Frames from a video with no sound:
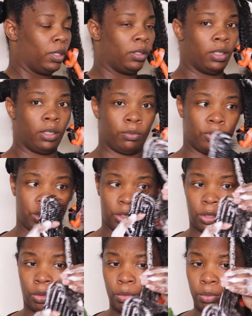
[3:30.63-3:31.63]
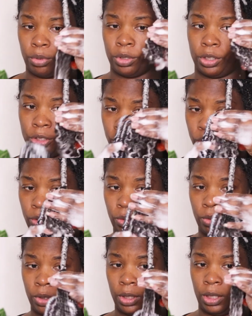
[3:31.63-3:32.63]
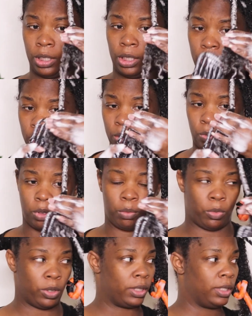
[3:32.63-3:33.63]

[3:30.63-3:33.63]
And I'm just going to brush through the ends one more